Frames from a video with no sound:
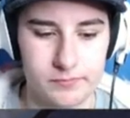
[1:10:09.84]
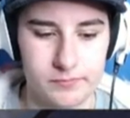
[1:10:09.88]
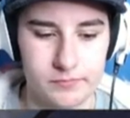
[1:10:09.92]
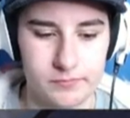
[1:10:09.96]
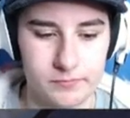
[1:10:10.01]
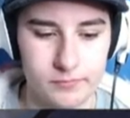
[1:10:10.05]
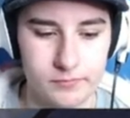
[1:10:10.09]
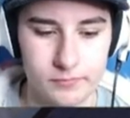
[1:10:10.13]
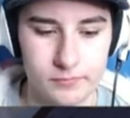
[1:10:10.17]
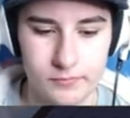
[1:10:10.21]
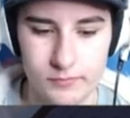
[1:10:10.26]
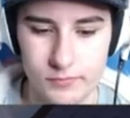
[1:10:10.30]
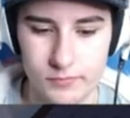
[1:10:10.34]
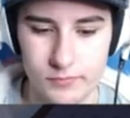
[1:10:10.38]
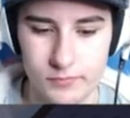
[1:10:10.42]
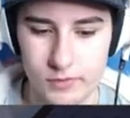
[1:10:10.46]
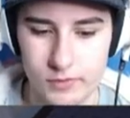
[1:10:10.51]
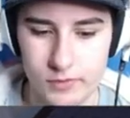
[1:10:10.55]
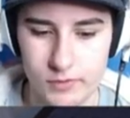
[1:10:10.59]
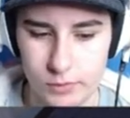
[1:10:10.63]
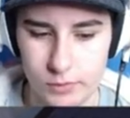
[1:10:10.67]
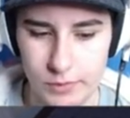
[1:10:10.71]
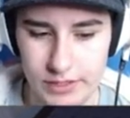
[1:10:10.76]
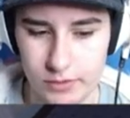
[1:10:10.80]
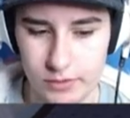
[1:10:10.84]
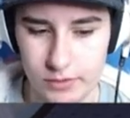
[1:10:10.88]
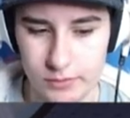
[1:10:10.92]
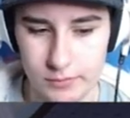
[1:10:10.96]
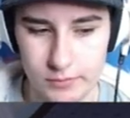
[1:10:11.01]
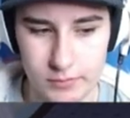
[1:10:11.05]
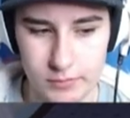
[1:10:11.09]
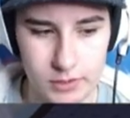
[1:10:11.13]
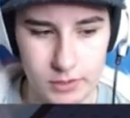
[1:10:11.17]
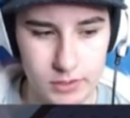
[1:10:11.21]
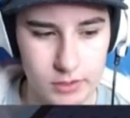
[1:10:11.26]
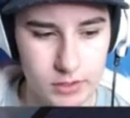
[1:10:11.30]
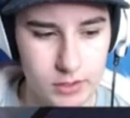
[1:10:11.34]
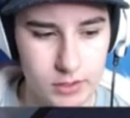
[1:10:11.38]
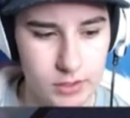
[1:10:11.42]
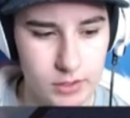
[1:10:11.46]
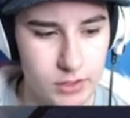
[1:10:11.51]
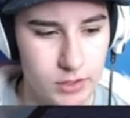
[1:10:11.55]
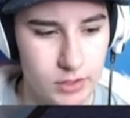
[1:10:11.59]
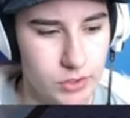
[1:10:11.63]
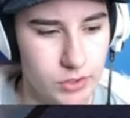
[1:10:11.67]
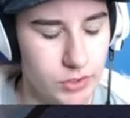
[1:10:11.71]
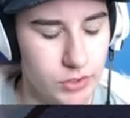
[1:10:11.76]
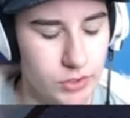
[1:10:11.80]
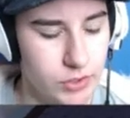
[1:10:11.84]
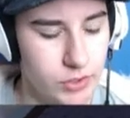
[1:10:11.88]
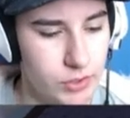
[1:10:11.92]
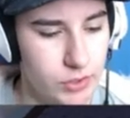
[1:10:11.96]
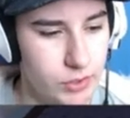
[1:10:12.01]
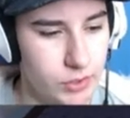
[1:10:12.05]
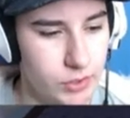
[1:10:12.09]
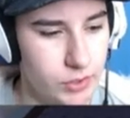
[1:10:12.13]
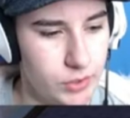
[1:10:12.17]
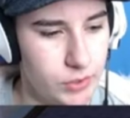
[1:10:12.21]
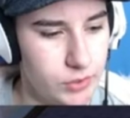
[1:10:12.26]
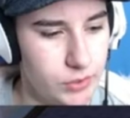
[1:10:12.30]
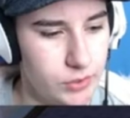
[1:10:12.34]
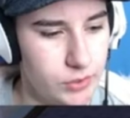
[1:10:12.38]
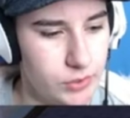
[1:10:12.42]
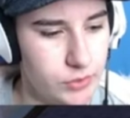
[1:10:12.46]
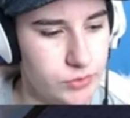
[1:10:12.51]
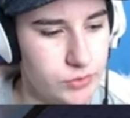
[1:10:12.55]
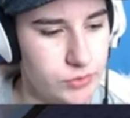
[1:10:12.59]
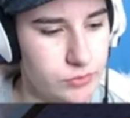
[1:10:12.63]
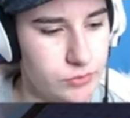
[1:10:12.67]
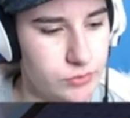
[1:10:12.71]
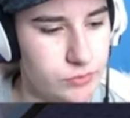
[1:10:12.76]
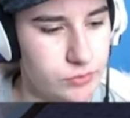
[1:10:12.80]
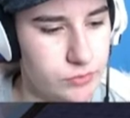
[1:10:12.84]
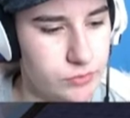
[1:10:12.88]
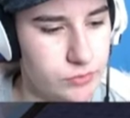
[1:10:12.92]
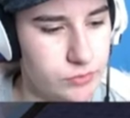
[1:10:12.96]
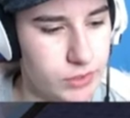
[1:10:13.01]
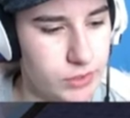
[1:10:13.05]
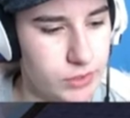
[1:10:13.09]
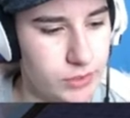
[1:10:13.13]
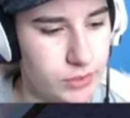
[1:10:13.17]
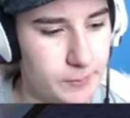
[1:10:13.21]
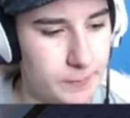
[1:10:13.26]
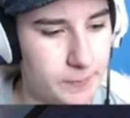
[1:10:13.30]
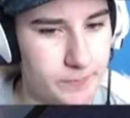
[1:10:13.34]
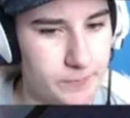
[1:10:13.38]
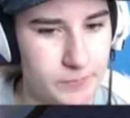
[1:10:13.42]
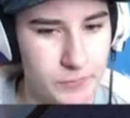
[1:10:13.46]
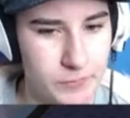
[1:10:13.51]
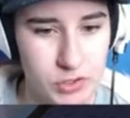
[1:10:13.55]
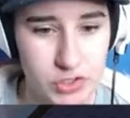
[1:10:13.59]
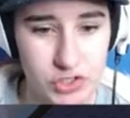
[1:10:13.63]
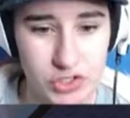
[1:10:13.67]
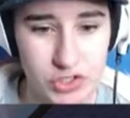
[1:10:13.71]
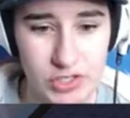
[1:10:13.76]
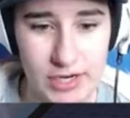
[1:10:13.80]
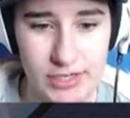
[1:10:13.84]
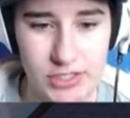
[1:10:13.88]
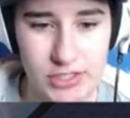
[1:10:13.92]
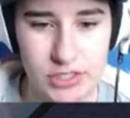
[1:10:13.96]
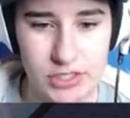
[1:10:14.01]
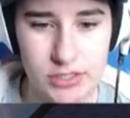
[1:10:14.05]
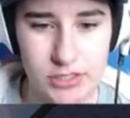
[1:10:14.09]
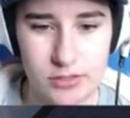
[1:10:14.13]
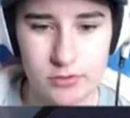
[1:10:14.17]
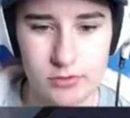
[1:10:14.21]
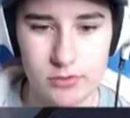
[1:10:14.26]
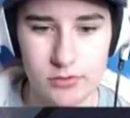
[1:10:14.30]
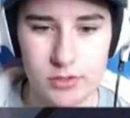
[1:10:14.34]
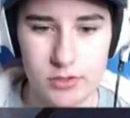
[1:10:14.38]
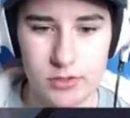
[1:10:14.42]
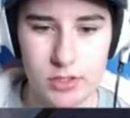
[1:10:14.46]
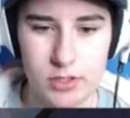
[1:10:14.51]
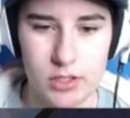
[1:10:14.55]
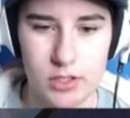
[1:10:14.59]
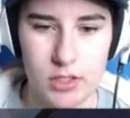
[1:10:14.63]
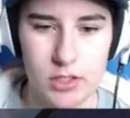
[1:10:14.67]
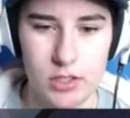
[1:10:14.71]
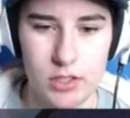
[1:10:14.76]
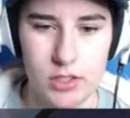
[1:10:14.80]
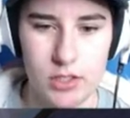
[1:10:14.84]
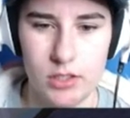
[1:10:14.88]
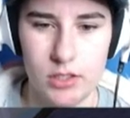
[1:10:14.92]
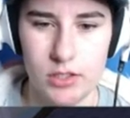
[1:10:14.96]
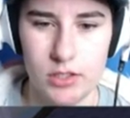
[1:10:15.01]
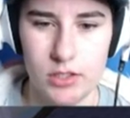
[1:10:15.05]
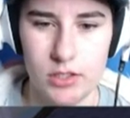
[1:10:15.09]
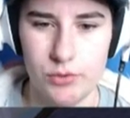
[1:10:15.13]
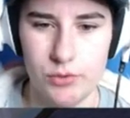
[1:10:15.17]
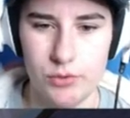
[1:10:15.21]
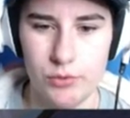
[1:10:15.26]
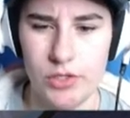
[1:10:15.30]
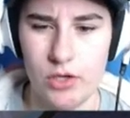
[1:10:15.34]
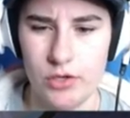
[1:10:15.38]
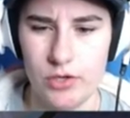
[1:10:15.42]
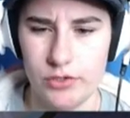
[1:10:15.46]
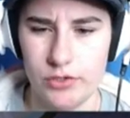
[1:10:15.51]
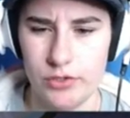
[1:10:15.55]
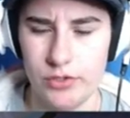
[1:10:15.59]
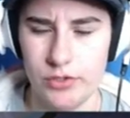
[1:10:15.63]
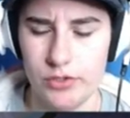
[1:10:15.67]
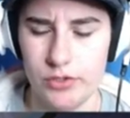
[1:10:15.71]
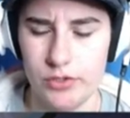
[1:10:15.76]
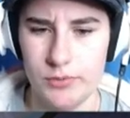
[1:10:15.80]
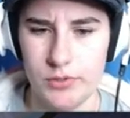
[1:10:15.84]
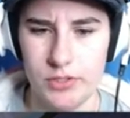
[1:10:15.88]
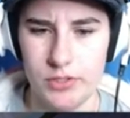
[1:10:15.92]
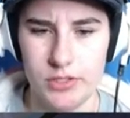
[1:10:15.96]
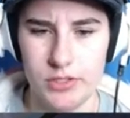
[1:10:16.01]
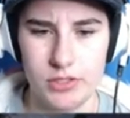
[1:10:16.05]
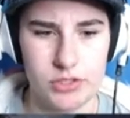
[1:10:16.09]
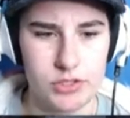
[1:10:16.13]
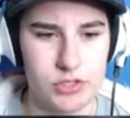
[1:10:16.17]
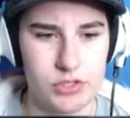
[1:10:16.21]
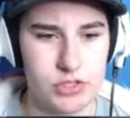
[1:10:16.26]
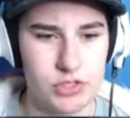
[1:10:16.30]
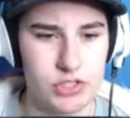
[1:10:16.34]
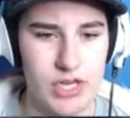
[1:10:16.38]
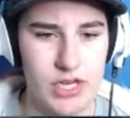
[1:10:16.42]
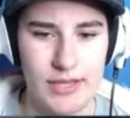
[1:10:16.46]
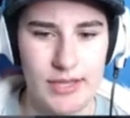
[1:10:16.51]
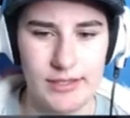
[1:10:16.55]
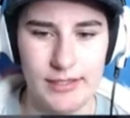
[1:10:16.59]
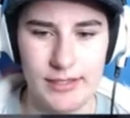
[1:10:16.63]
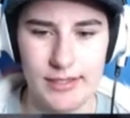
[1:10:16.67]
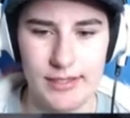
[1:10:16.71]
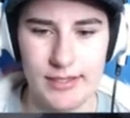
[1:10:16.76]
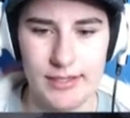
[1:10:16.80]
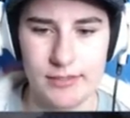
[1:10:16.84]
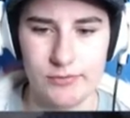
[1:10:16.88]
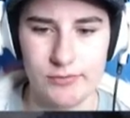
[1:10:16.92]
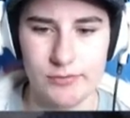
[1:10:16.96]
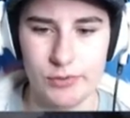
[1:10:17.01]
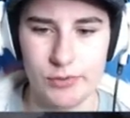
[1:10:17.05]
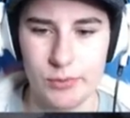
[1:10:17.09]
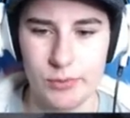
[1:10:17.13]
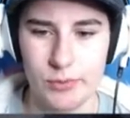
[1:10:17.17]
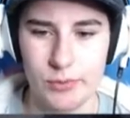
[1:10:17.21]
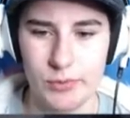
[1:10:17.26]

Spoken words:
What are you doing? What are you doing? You stretching? Good on you. You can chat in the kids' room when you're done.